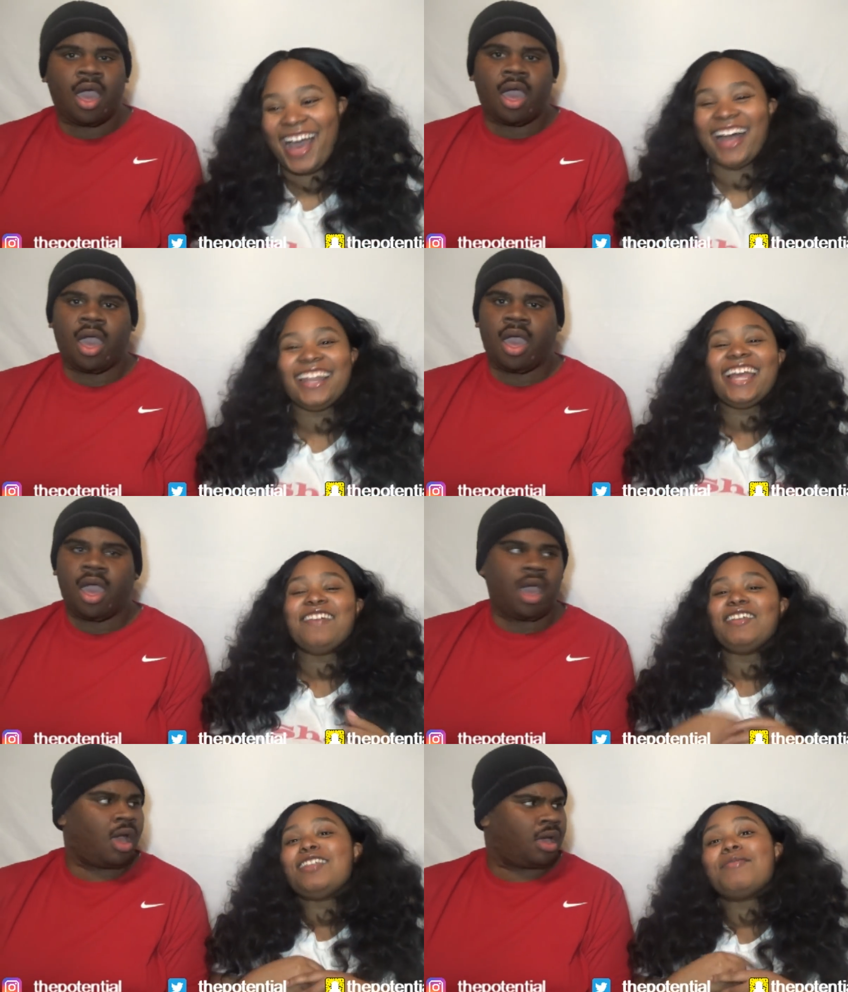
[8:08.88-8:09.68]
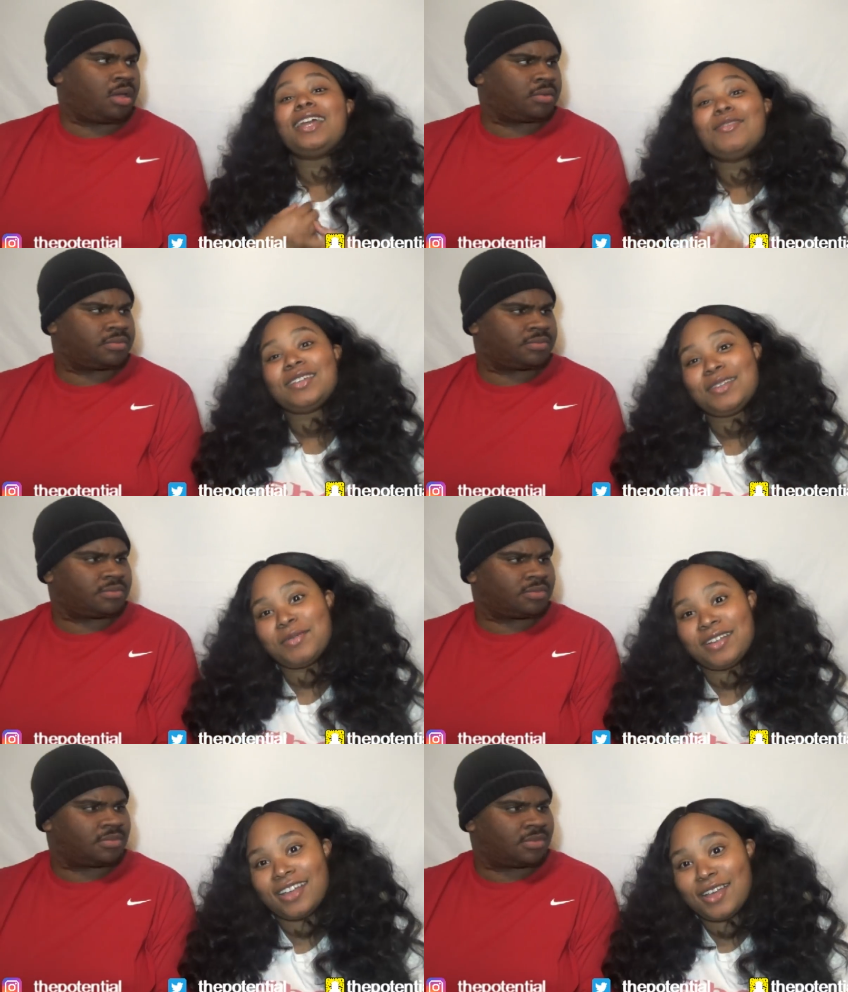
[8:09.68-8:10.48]
Speaker 1: I live. Anybody want
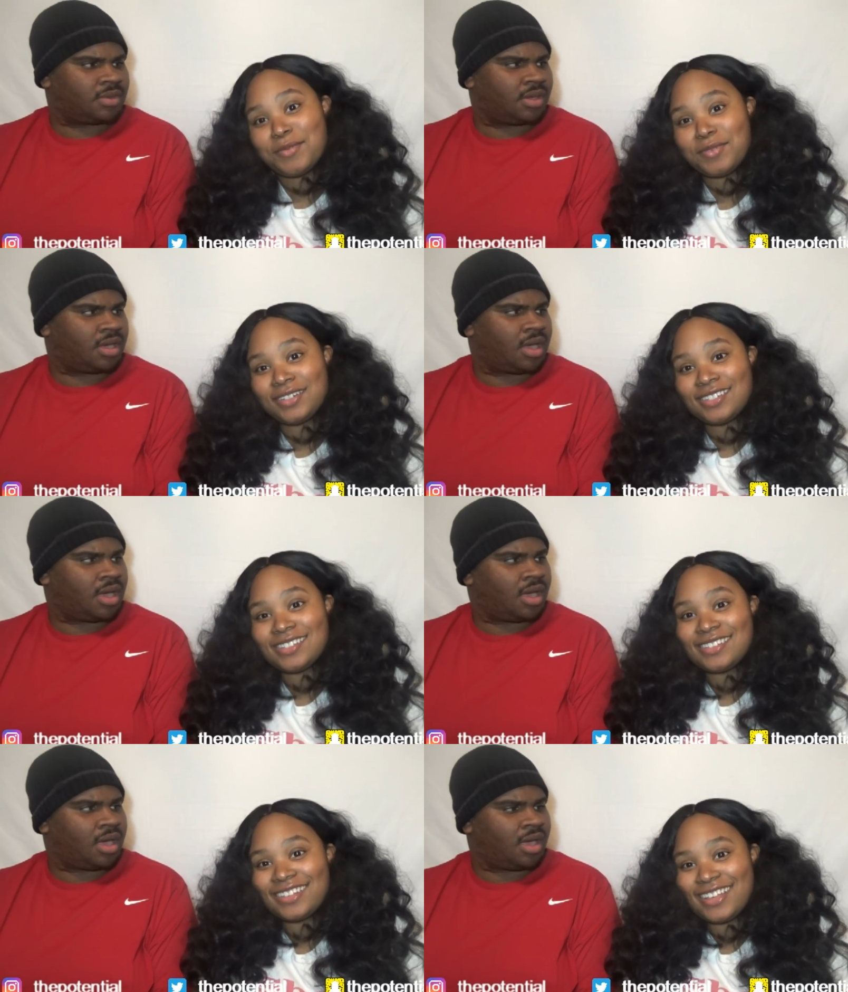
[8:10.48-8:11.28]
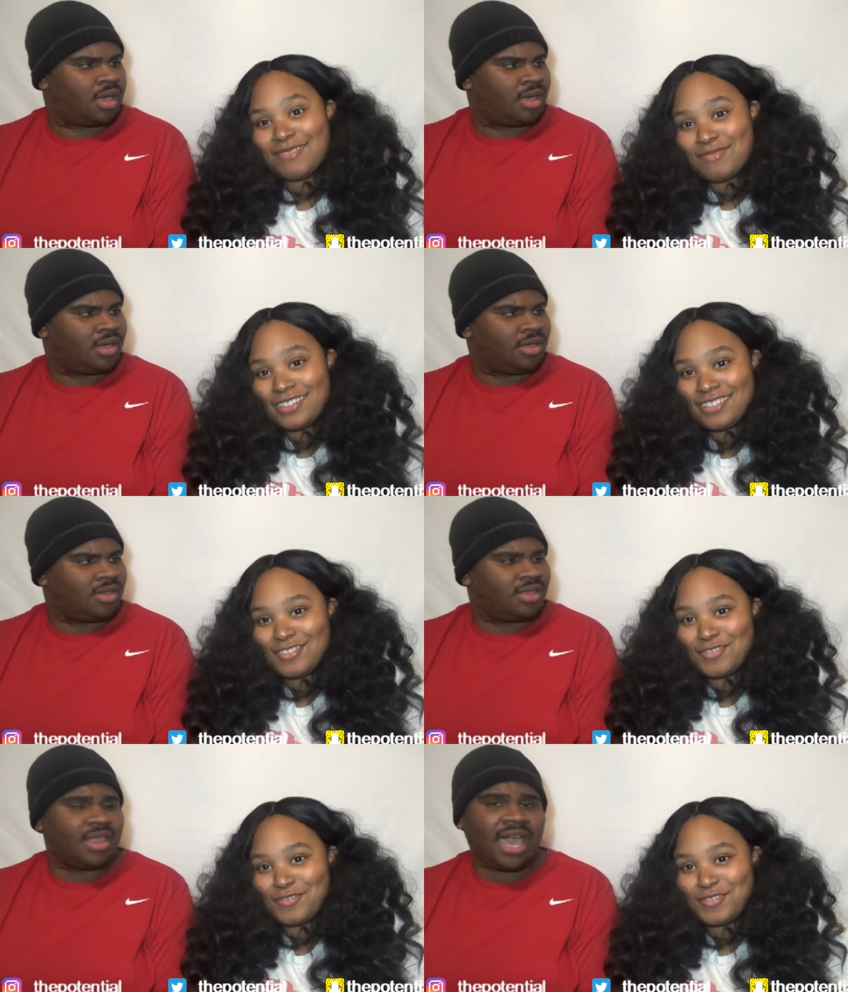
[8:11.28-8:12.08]
to um, purchase?
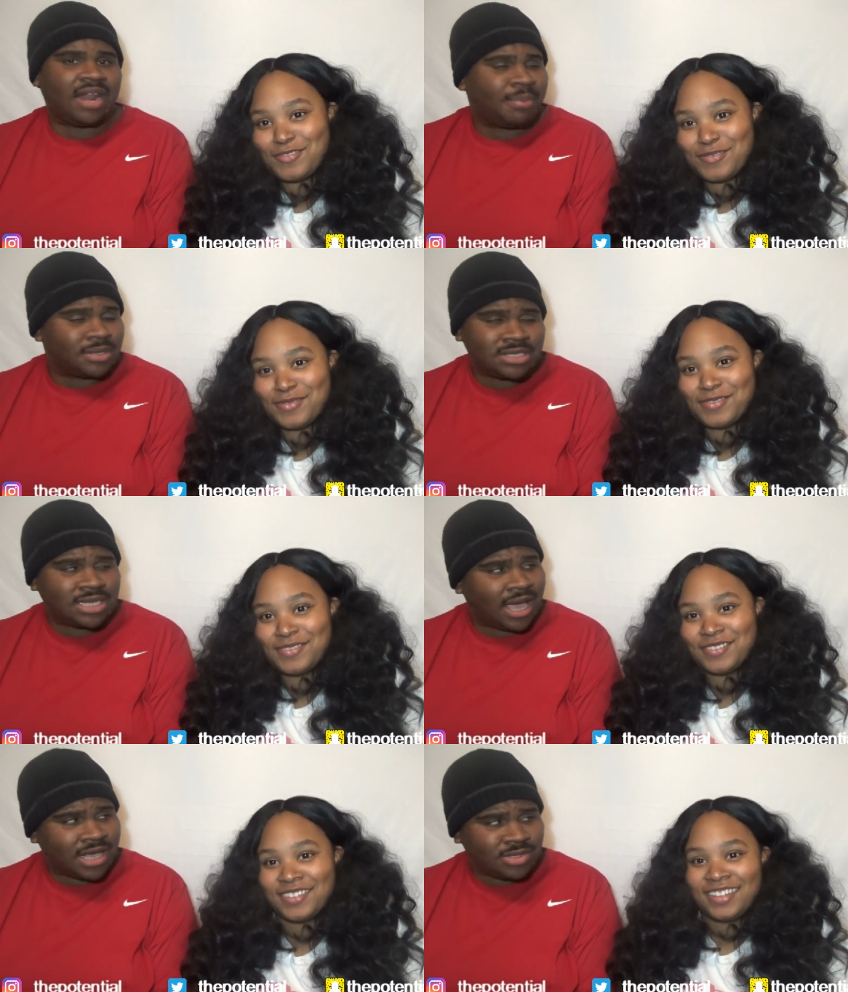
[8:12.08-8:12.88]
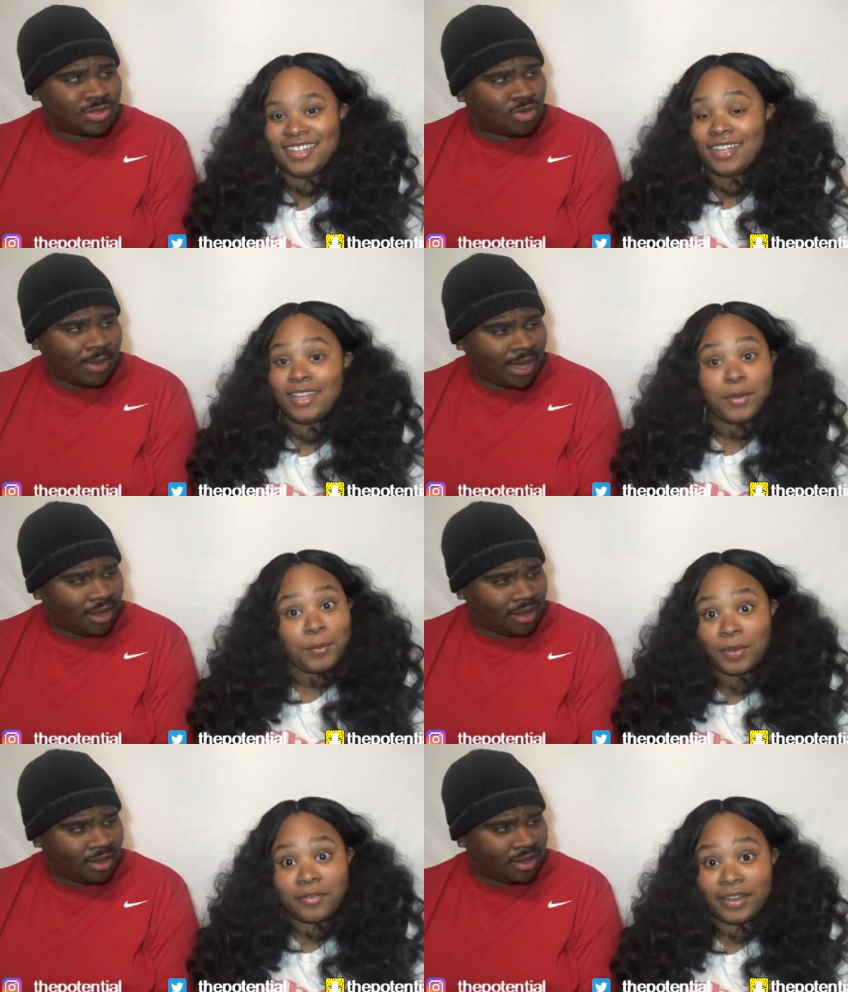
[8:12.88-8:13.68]
Speaker 2: They gotta purchase the console too,
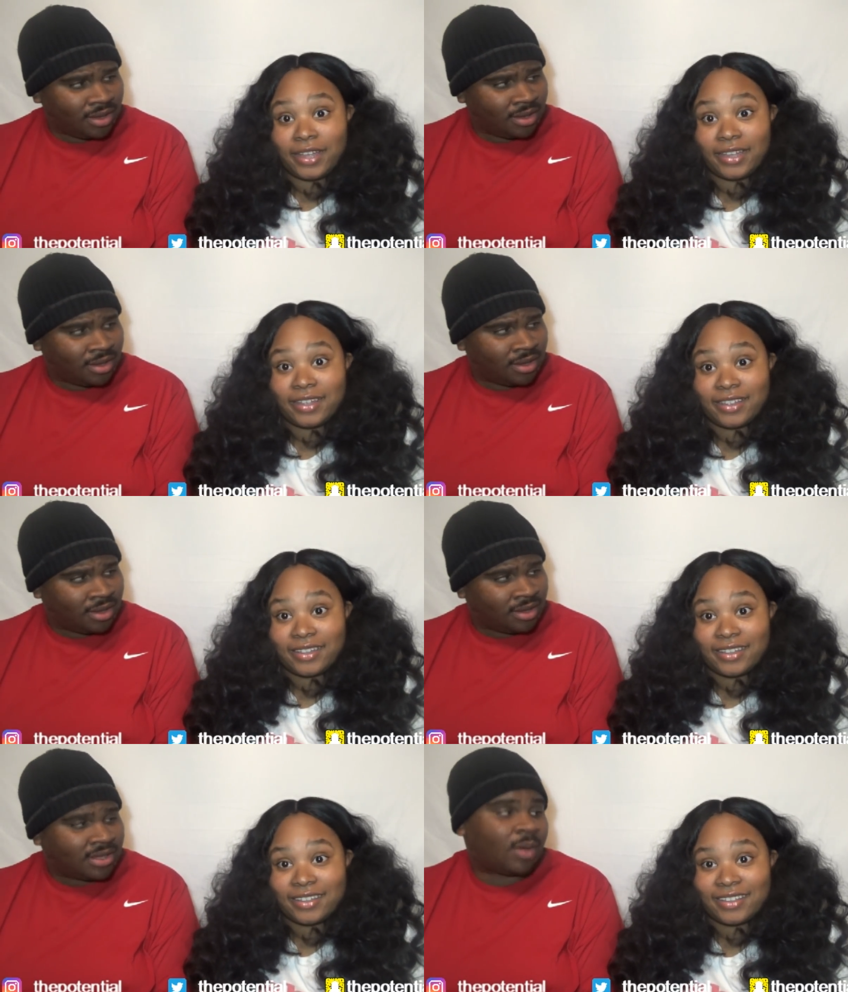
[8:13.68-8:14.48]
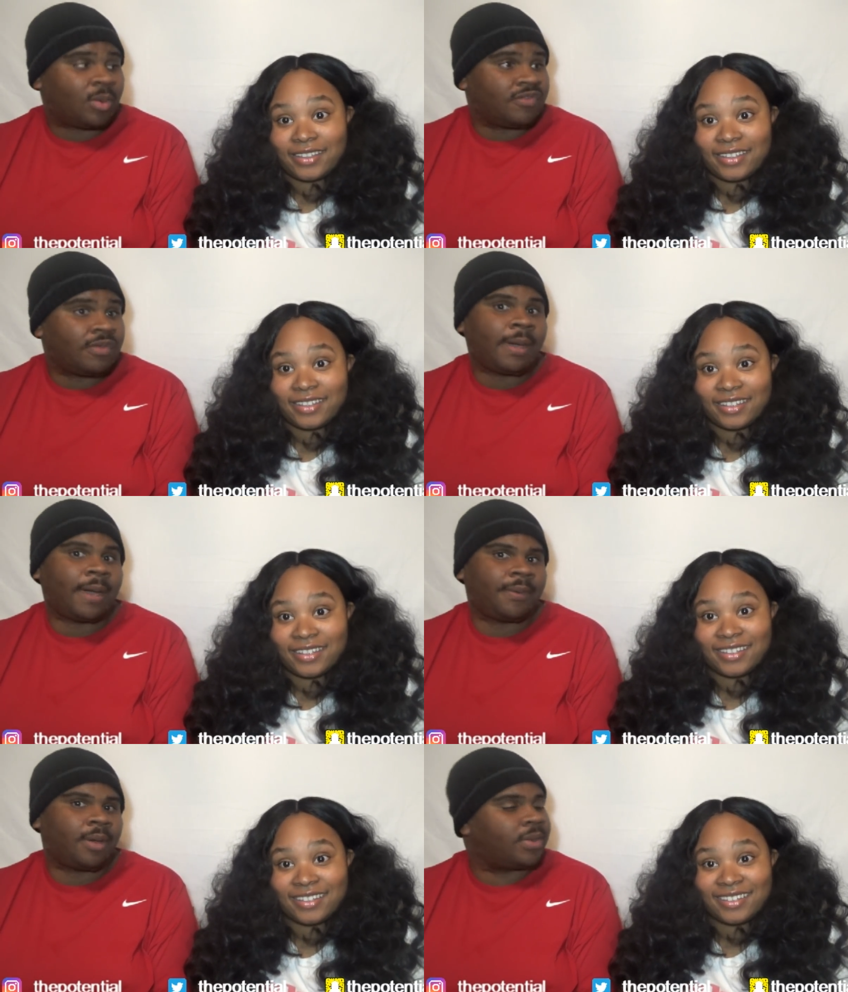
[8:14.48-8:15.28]
babe. Period. Now, what if it
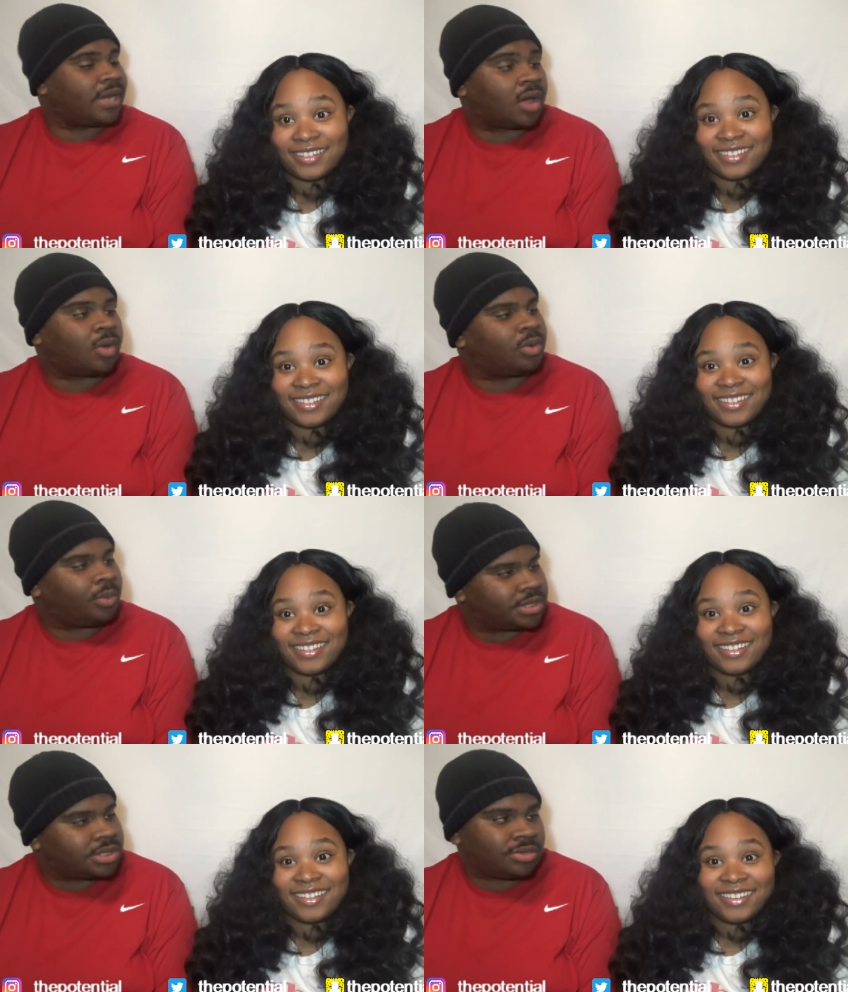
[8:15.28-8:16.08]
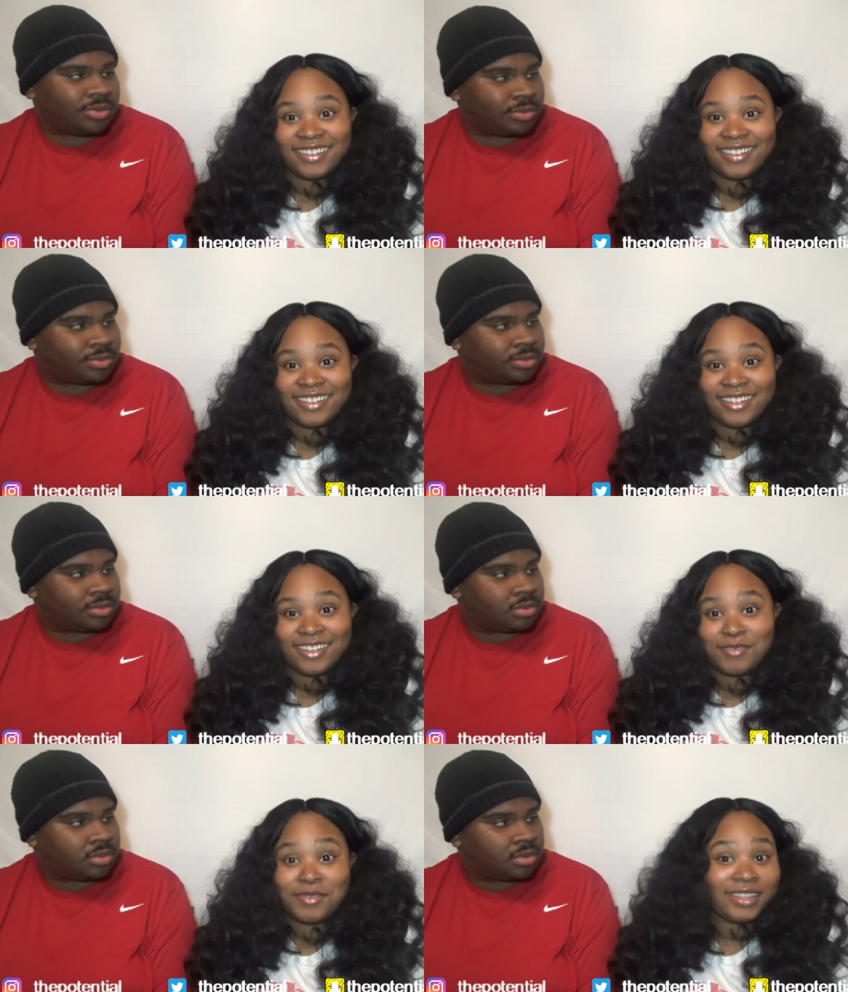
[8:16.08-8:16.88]
pop up? We're not gonna know what to do.
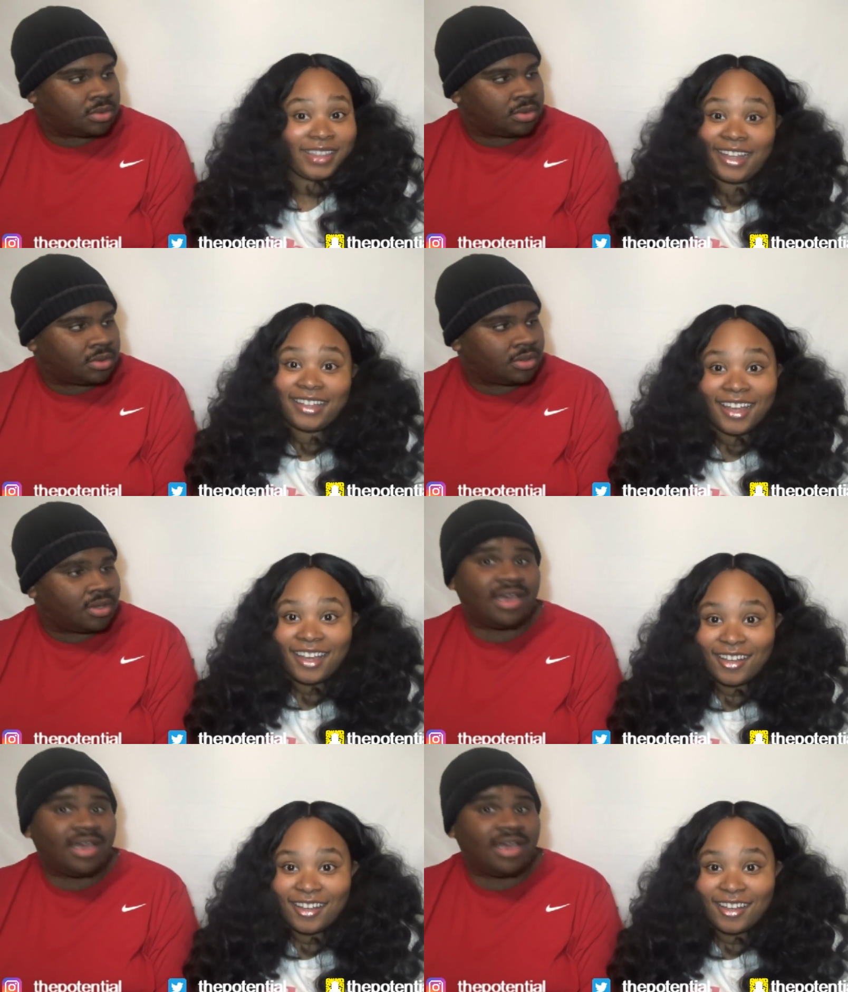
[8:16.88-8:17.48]
Speaker 1: We'll thank y'all.